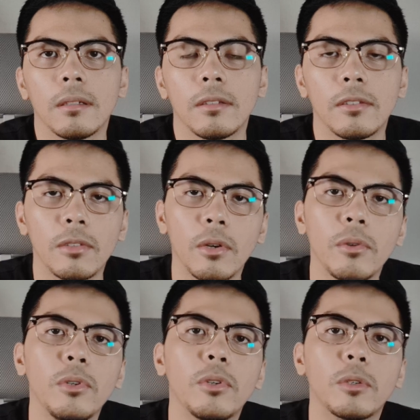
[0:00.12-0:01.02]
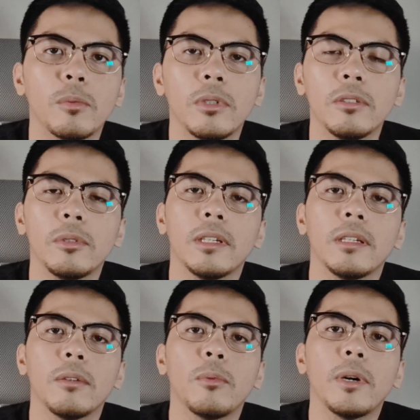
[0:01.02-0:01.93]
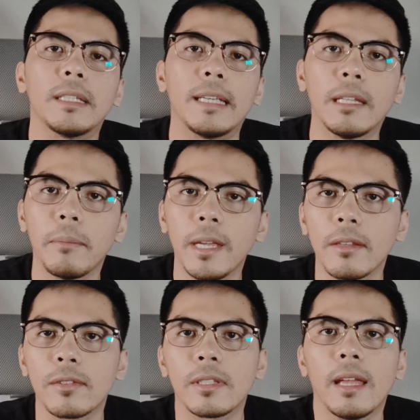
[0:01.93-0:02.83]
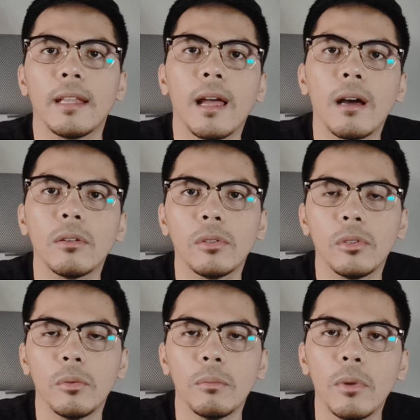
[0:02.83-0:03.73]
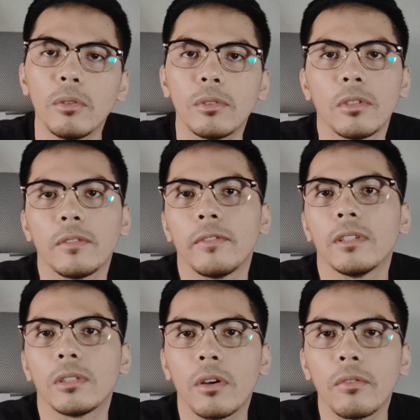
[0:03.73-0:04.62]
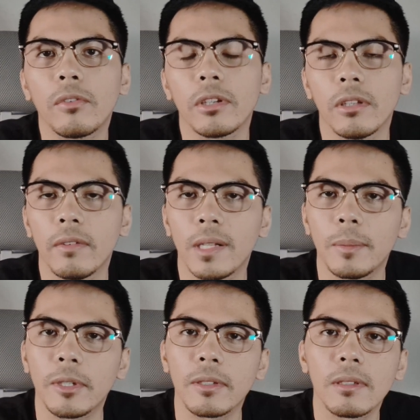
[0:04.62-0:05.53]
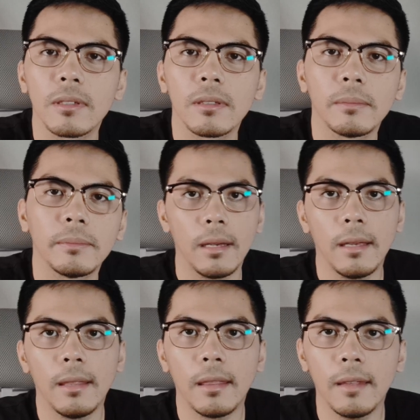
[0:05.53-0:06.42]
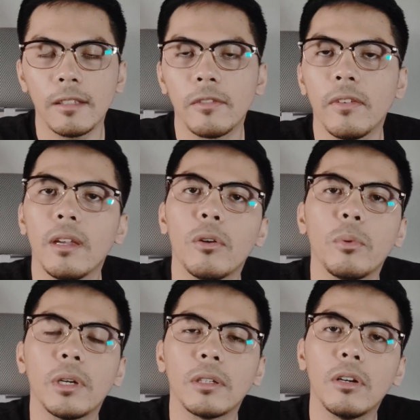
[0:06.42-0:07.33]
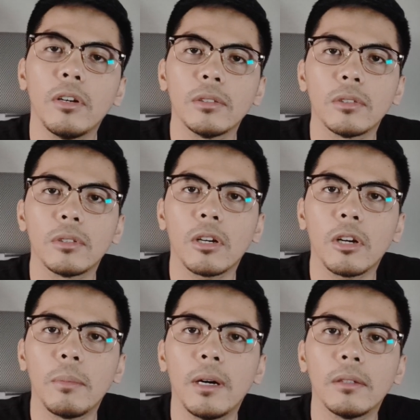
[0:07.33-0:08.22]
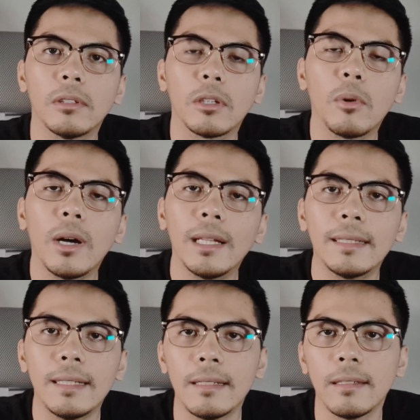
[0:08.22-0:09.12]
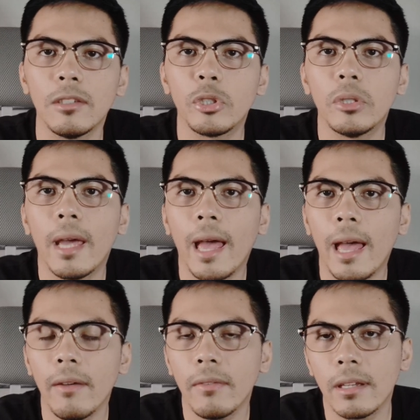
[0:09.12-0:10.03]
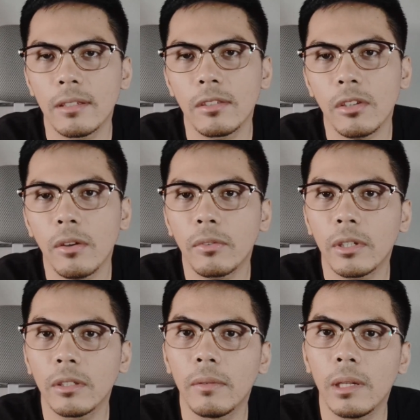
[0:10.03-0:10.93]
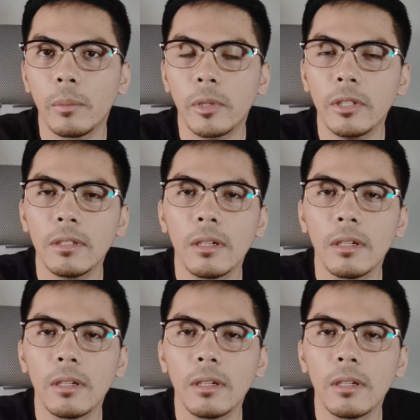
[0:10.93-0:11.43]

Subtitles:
So you are wondering what can make you stand out to most of the software developers. In this video, we're going to talk about the qualities you should have as a software developer